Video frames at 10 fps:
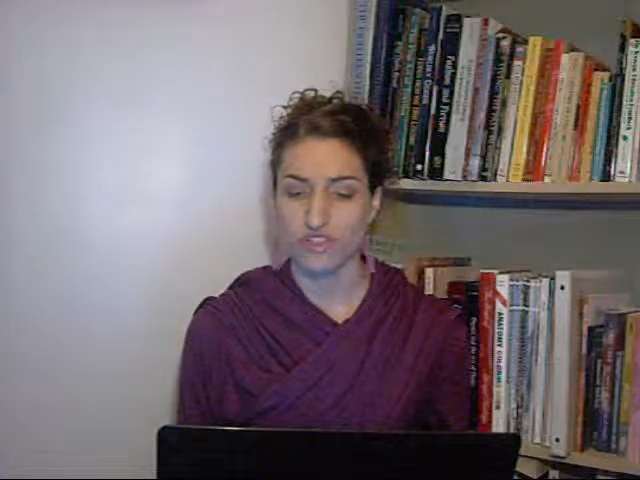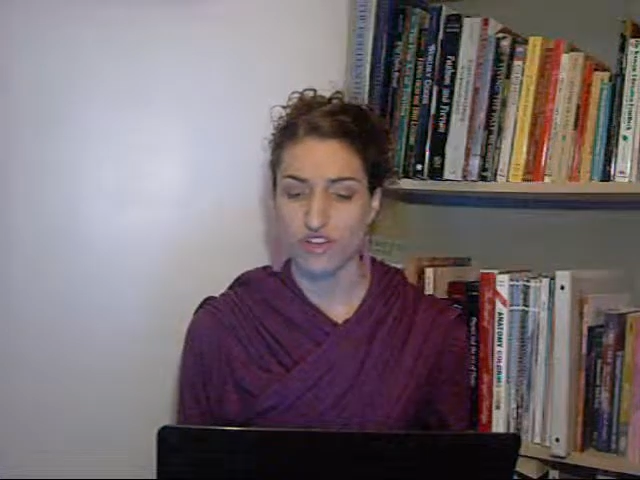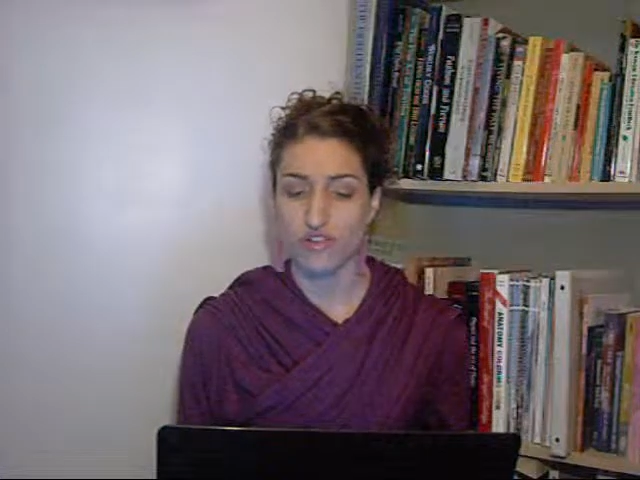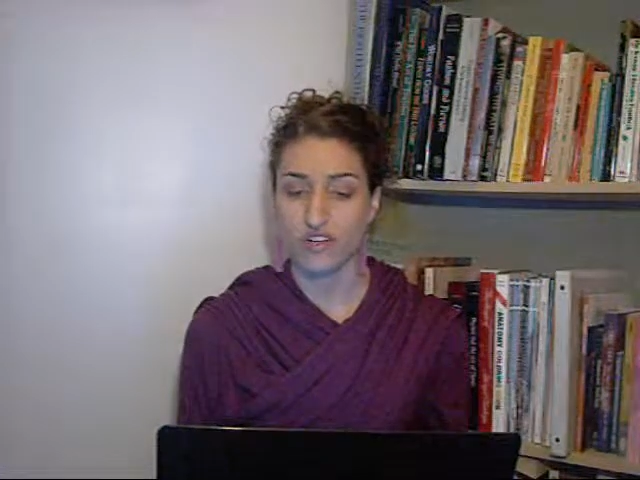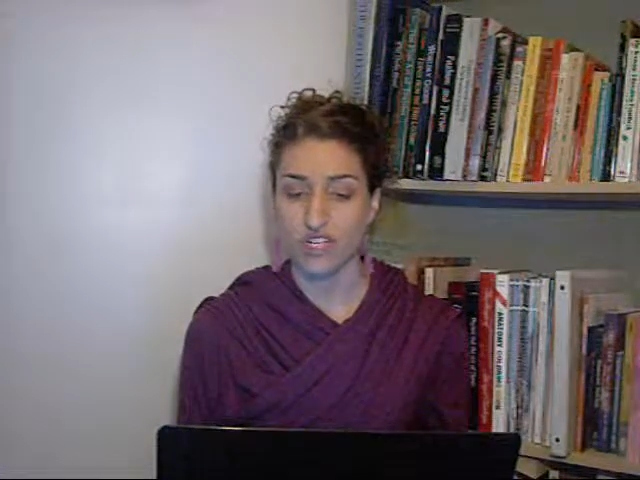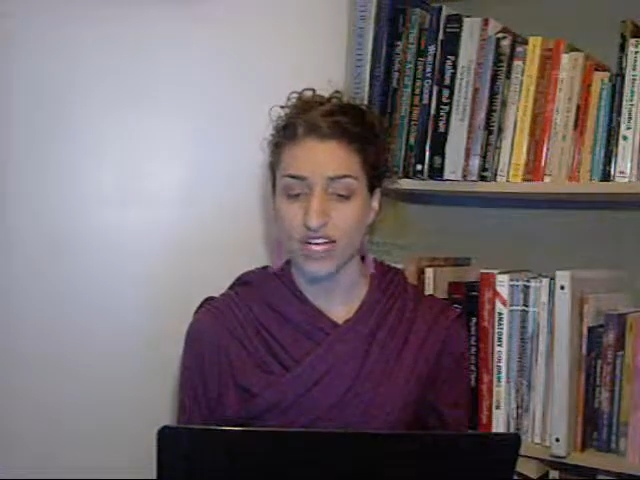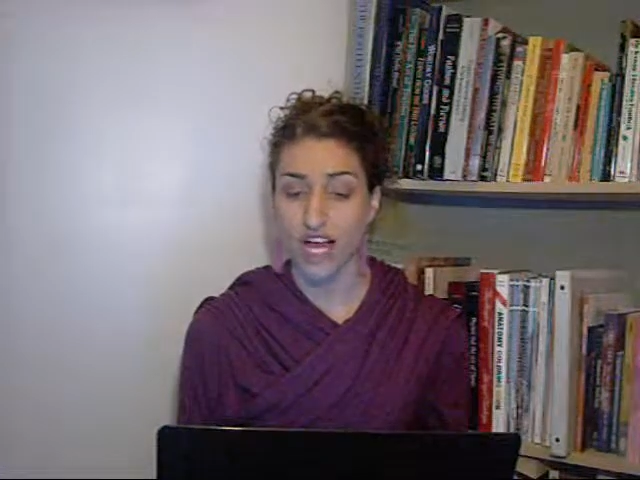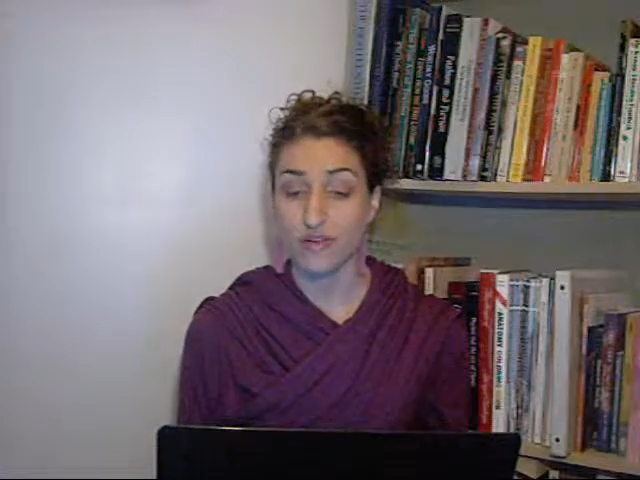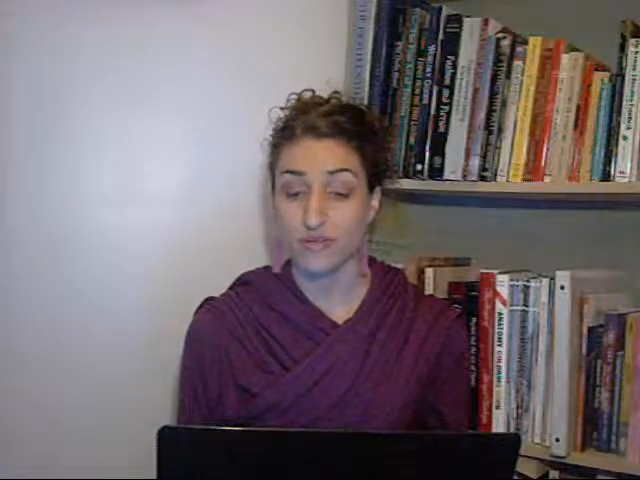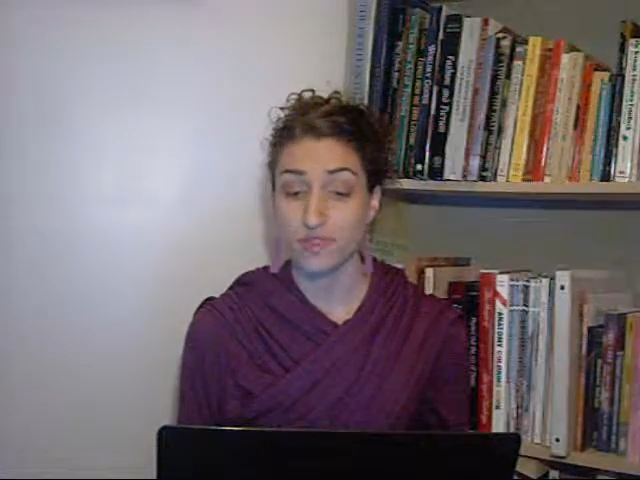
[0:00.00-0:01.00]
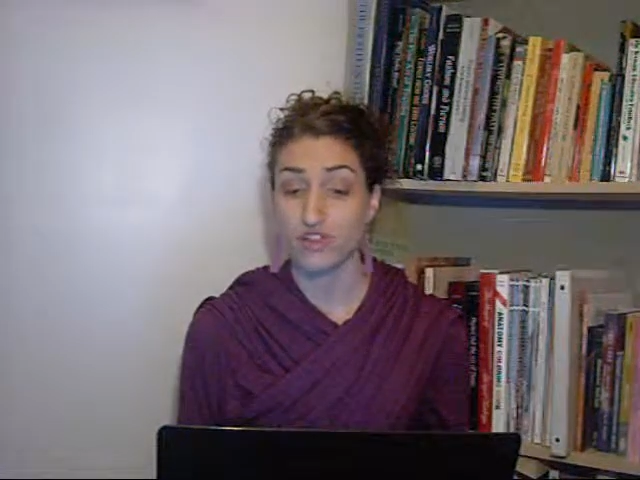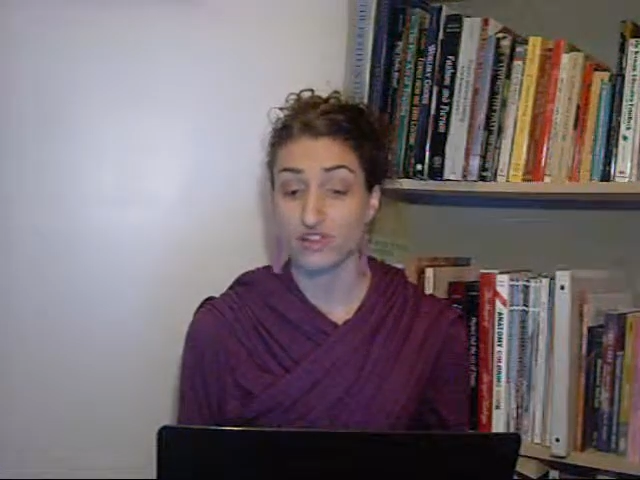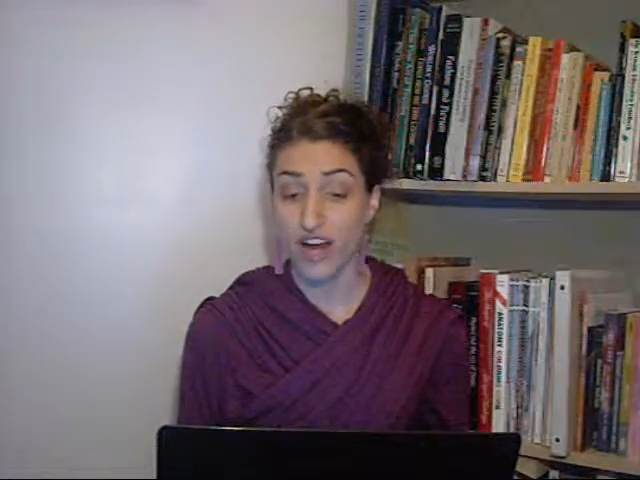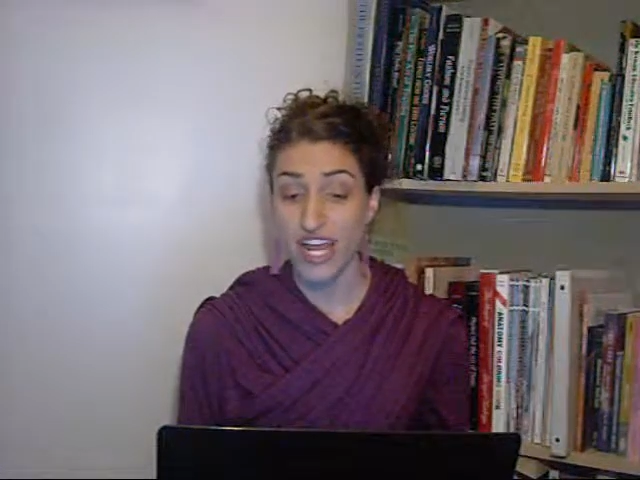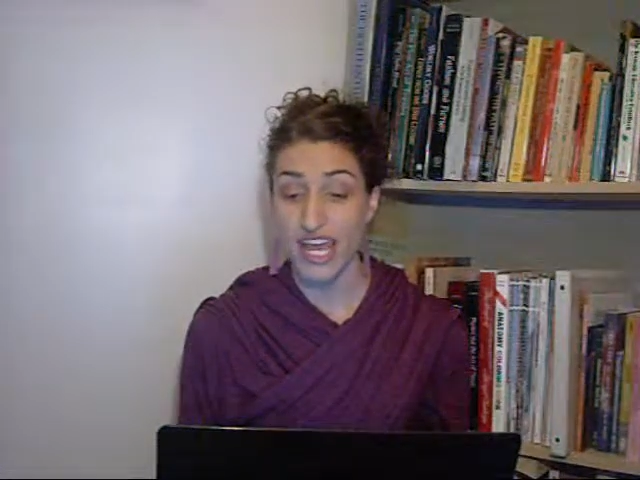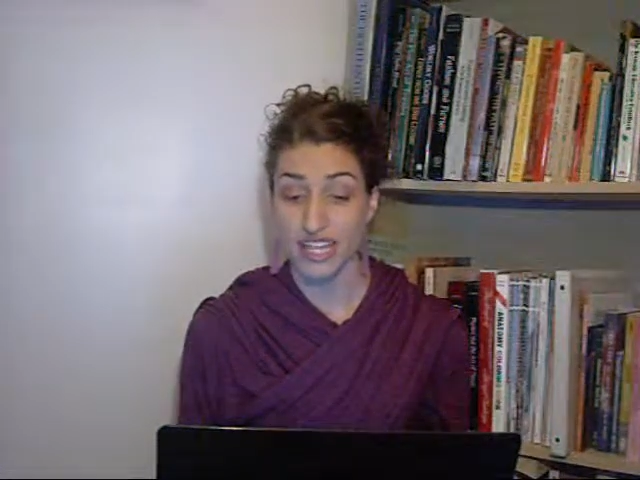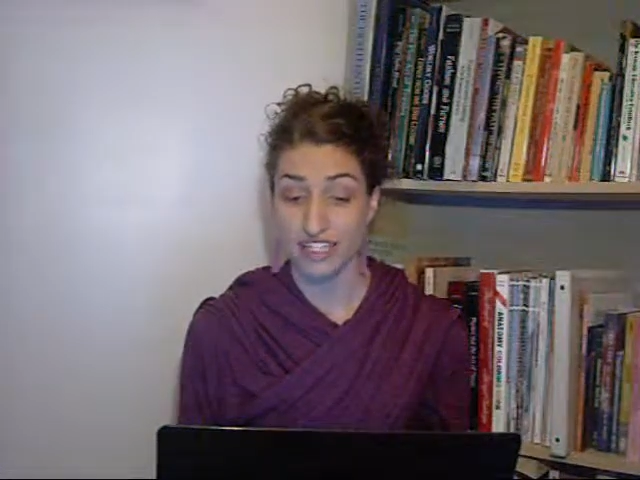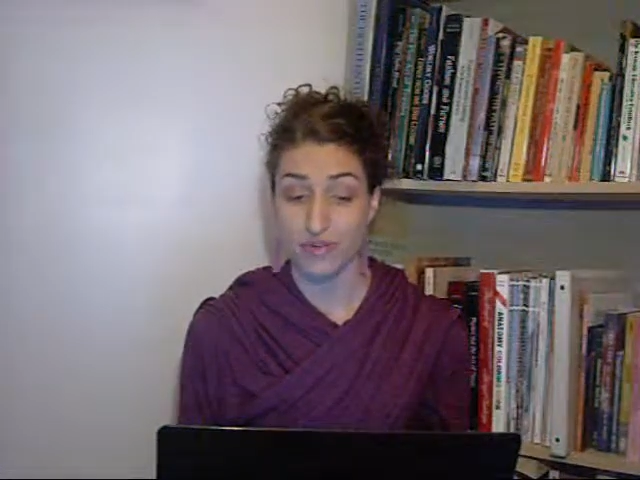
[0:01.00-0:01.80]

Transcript: so good I was betraying this